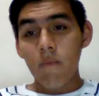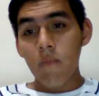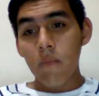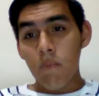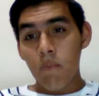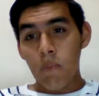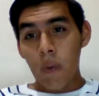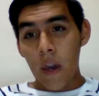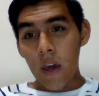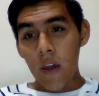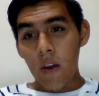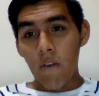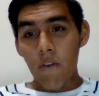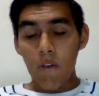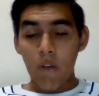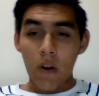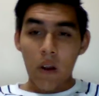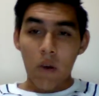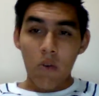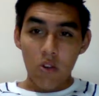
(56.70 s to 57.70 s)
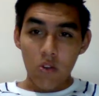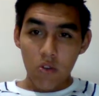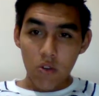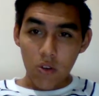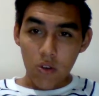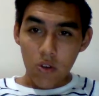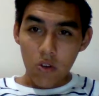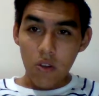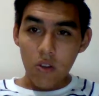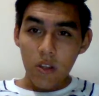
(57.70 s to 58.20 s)
better for our
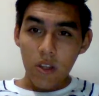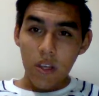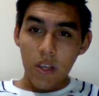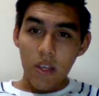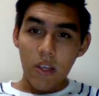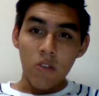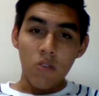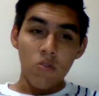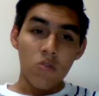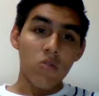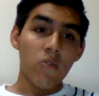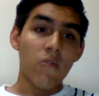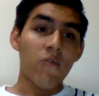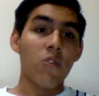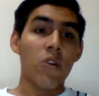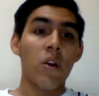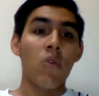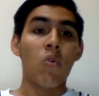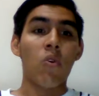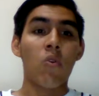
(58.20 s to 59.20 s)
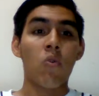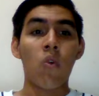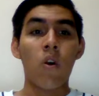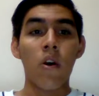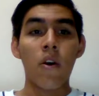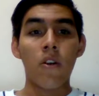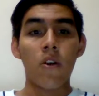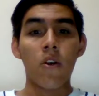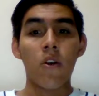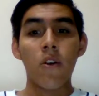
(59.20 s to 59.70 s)
soil and also for our
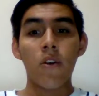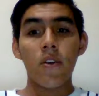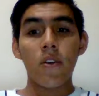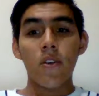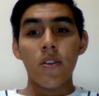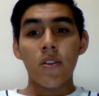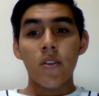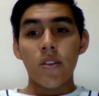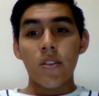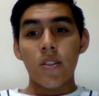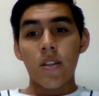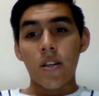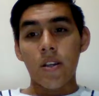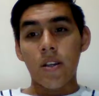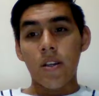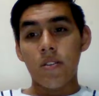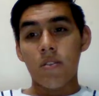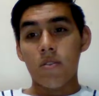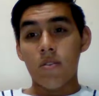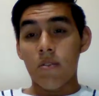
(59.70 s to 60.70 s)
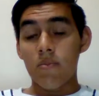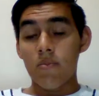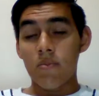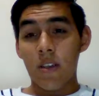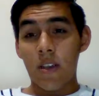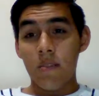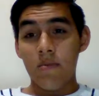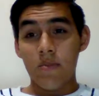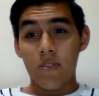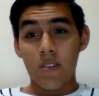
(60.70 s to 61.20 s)
water, that
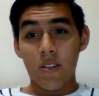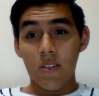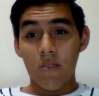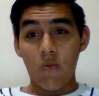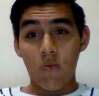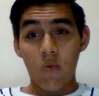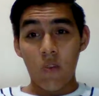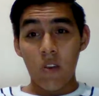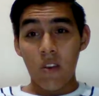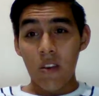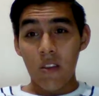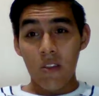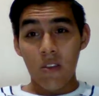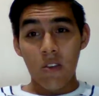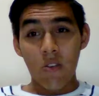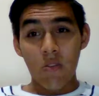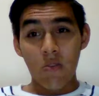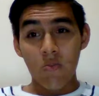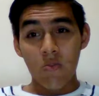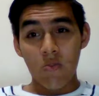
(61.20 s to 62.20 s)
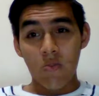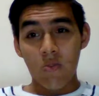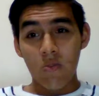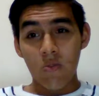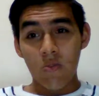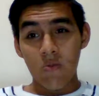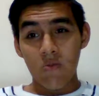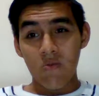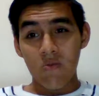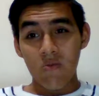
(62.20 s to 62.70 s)
sometimes we don't
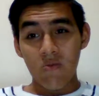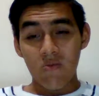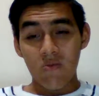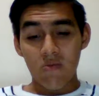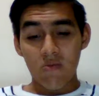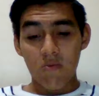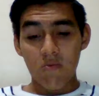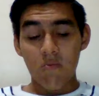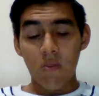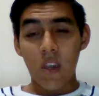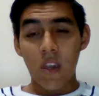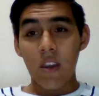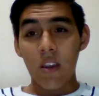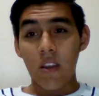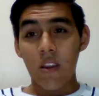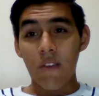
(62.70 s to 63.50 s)
make it